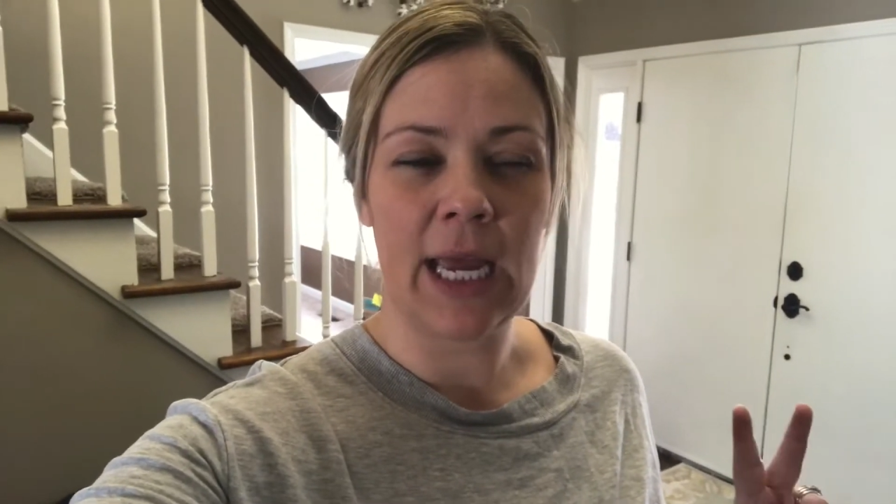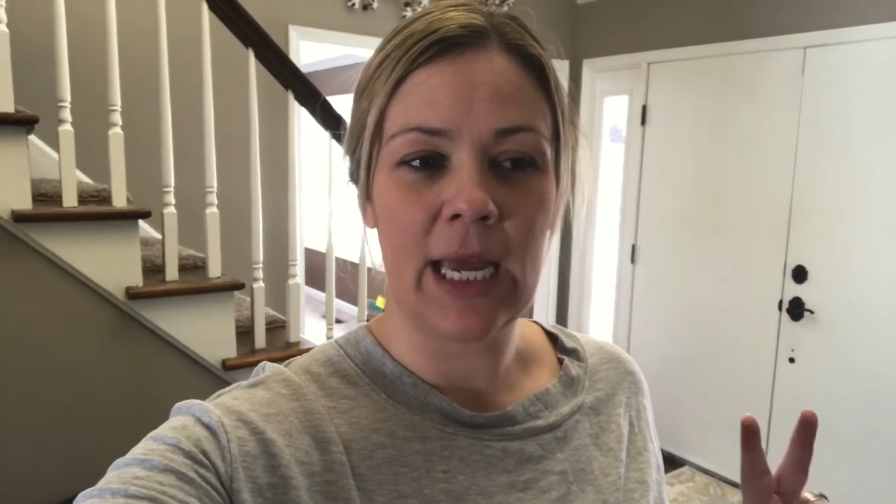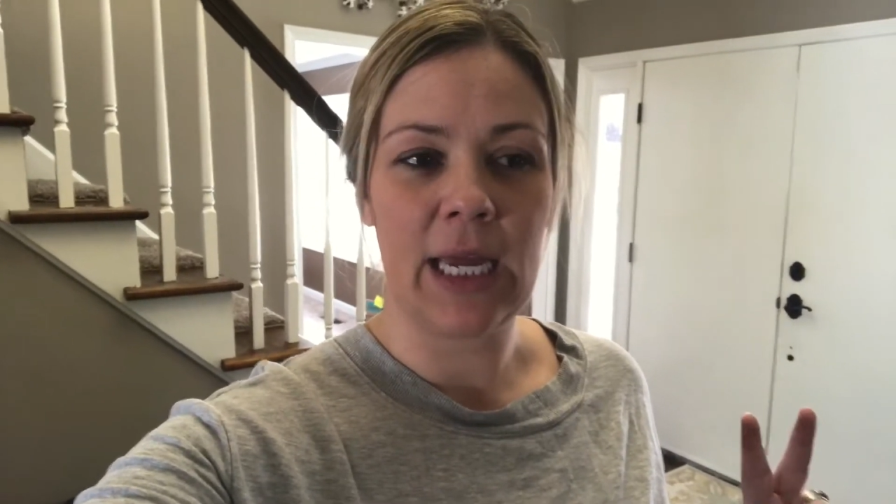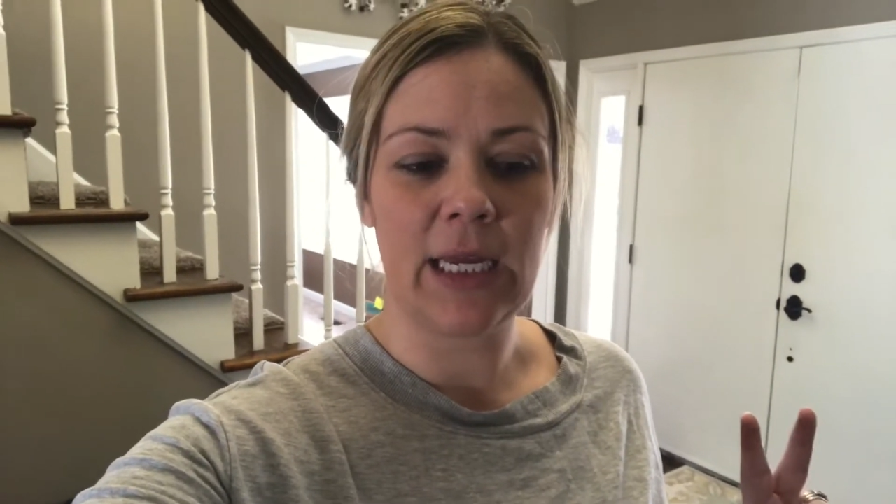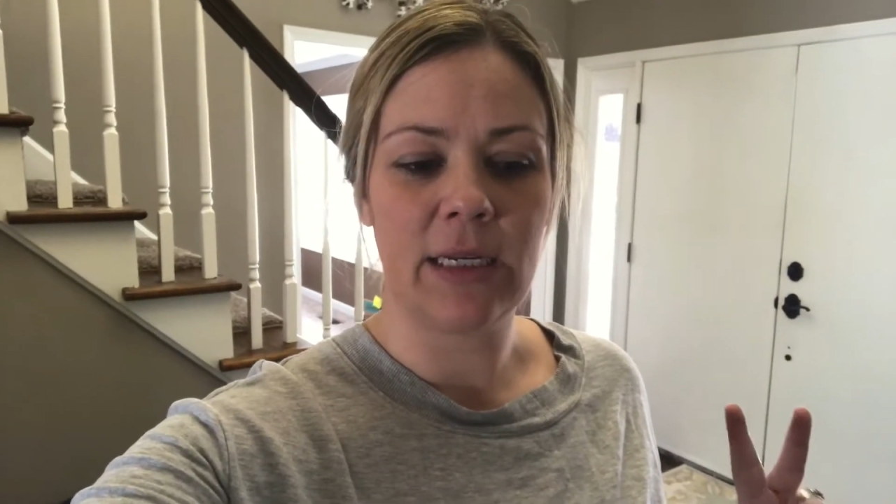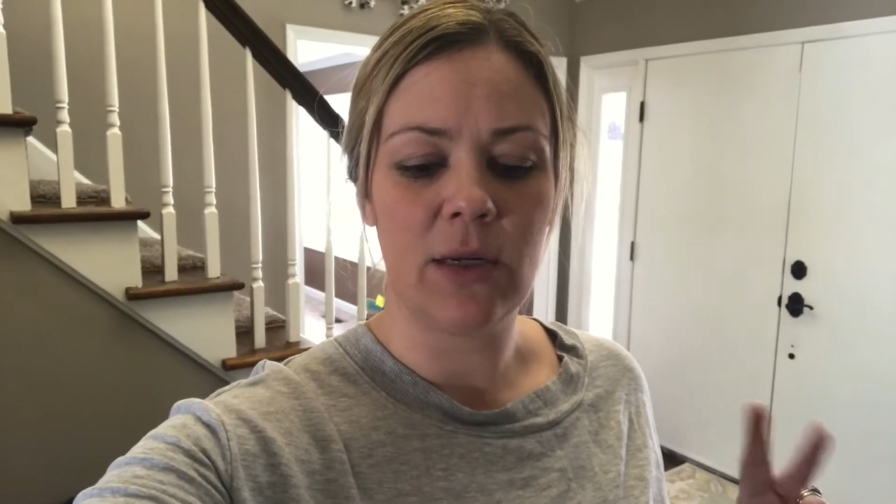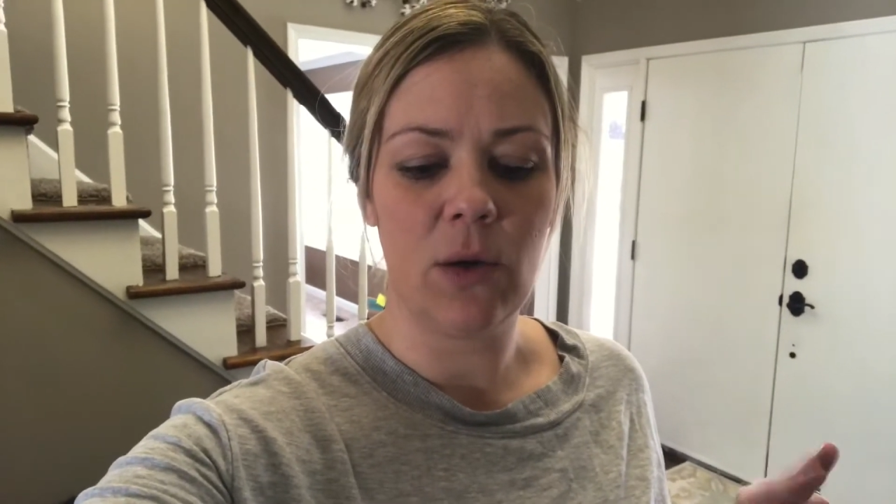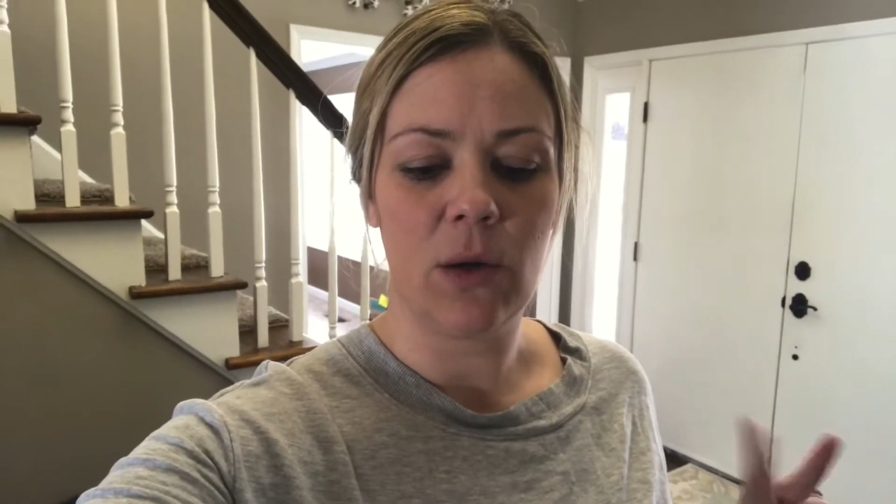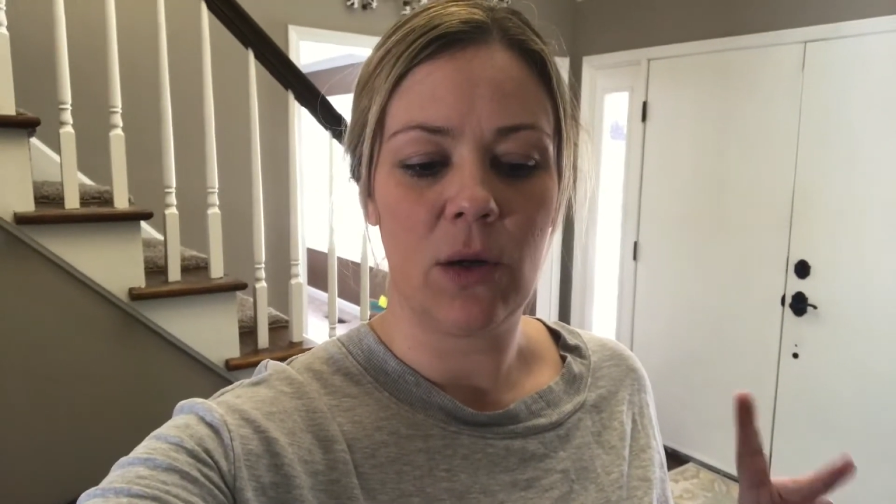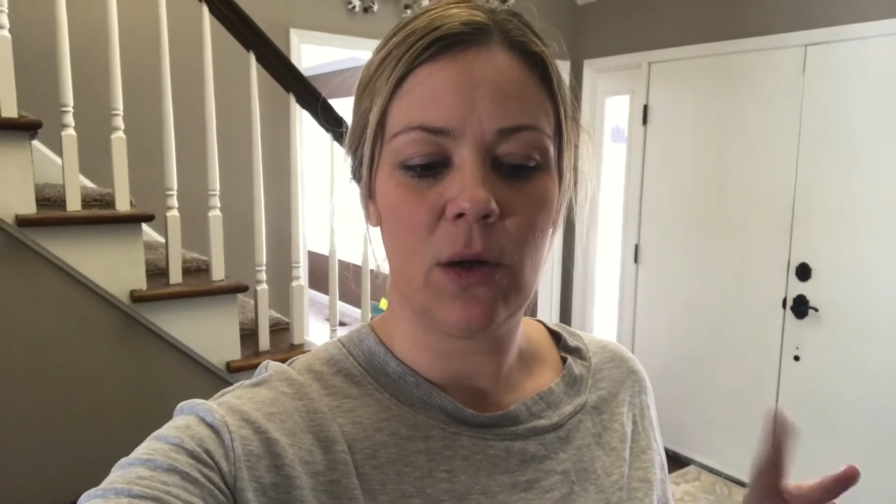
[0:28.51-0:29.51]

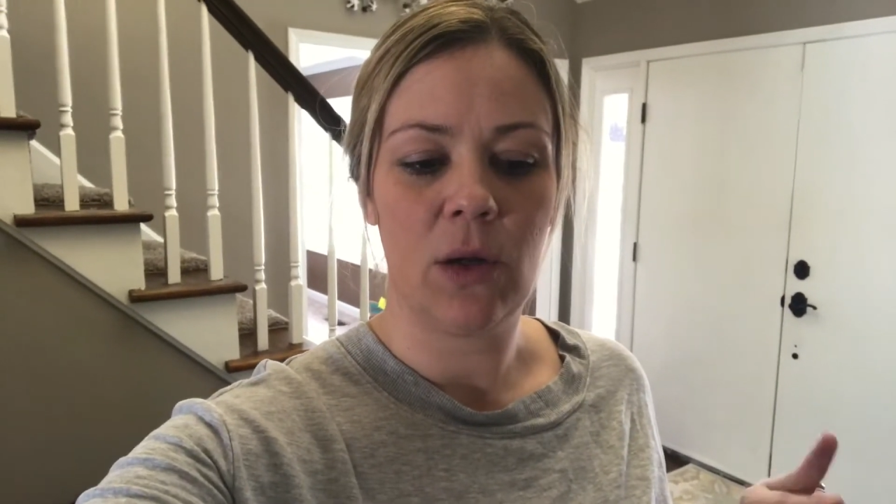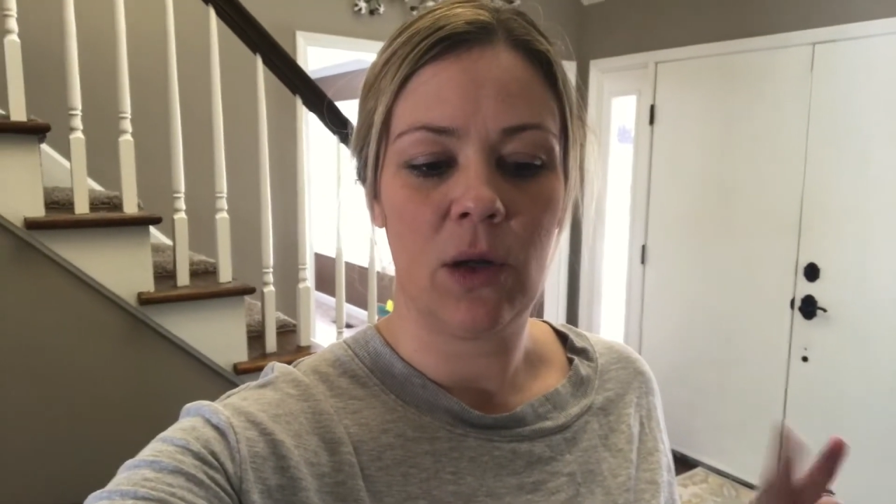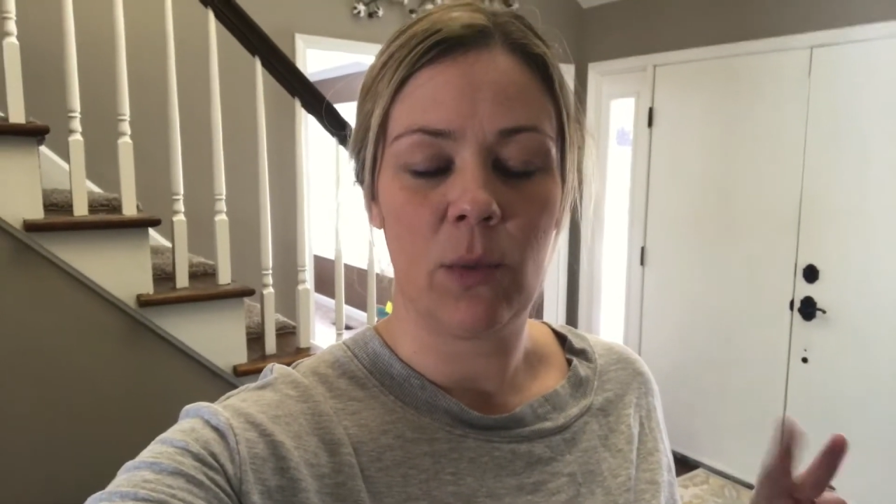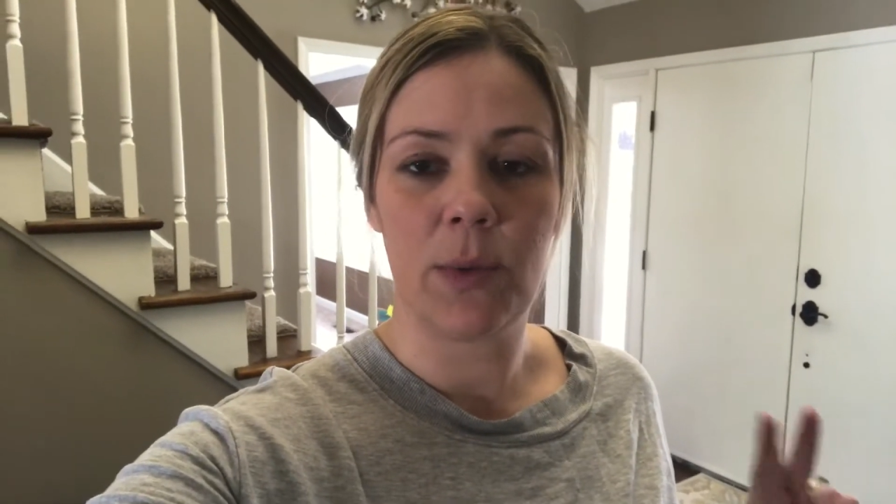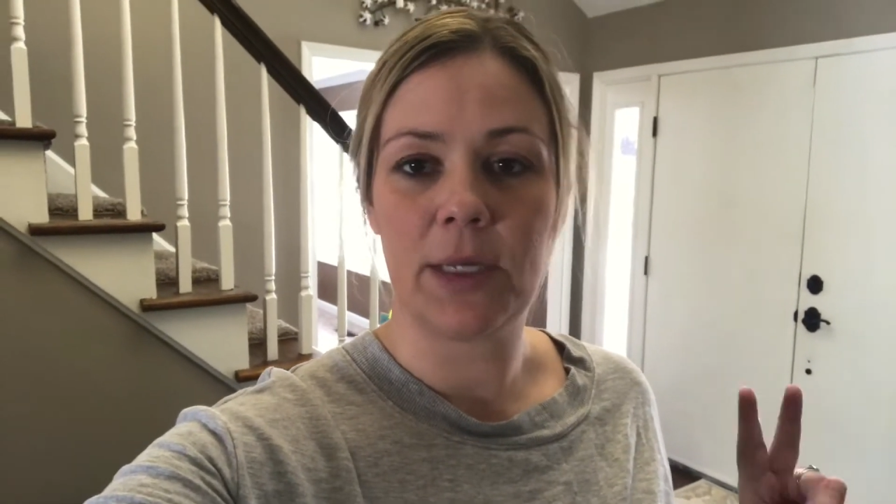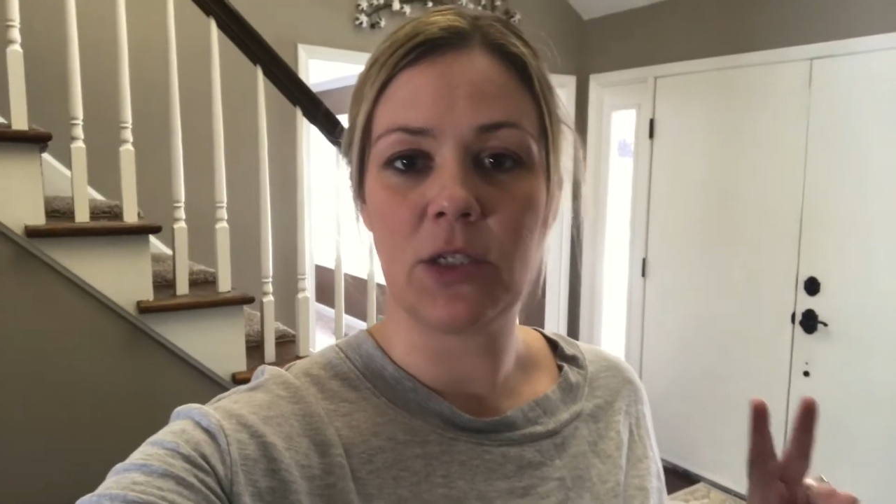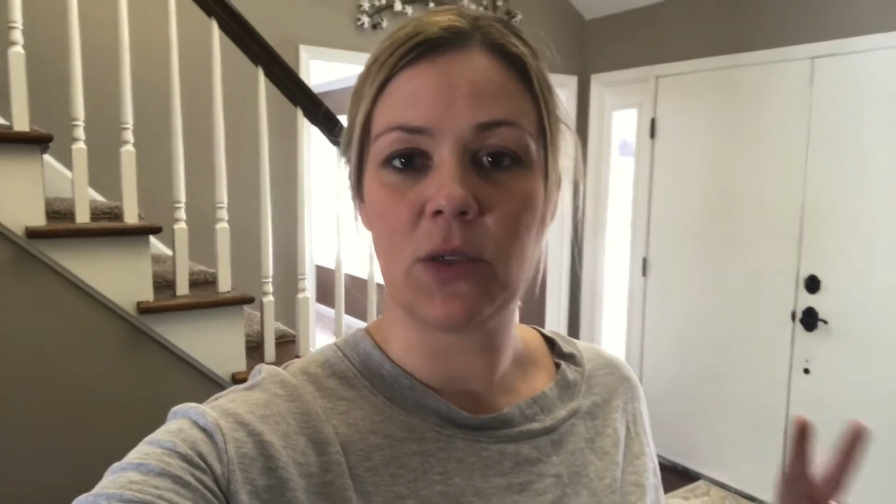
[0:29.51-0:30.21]
and we went